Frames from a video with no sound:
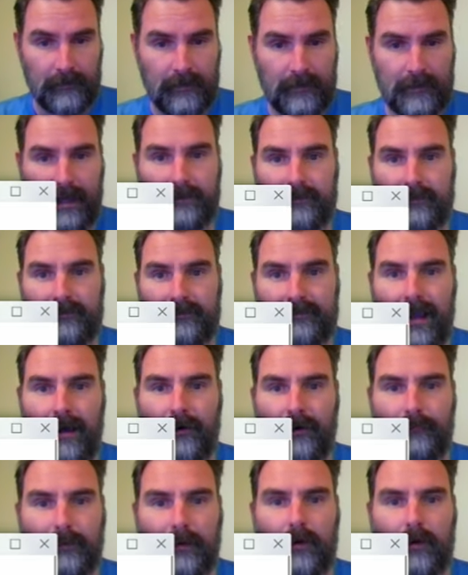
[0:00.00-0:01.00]
It has a
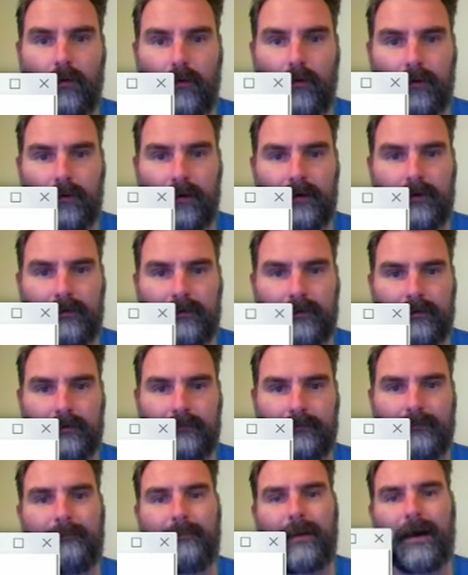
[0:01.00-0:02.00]
sound recorder.
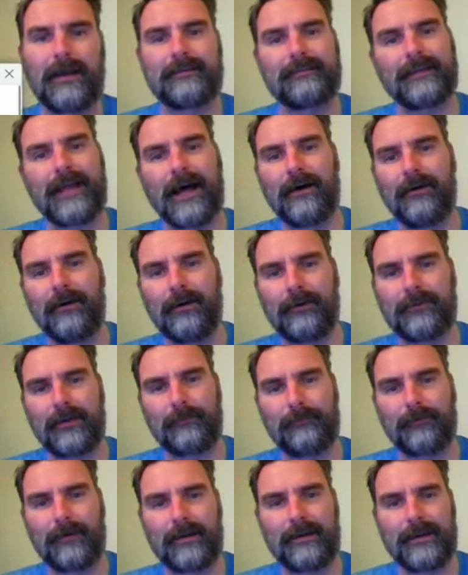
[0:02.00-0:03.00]
My mic's not hooked
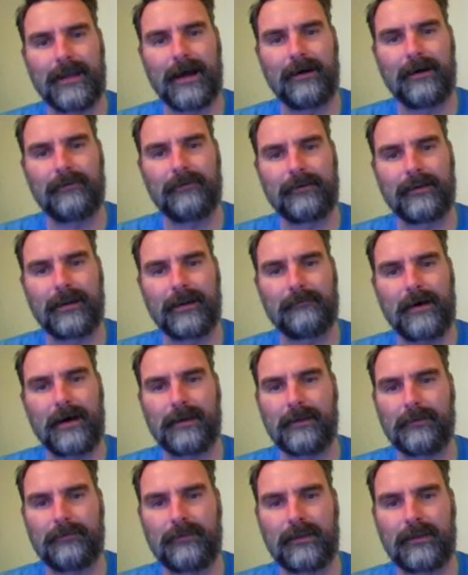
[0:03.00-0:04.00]
up right now, and I'm
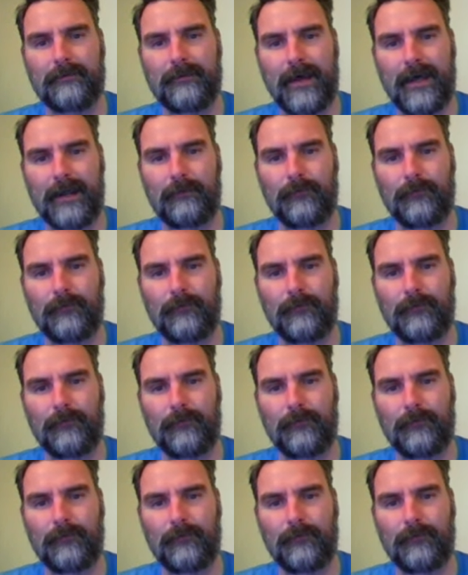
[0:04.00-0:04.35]
on a ThinkPad.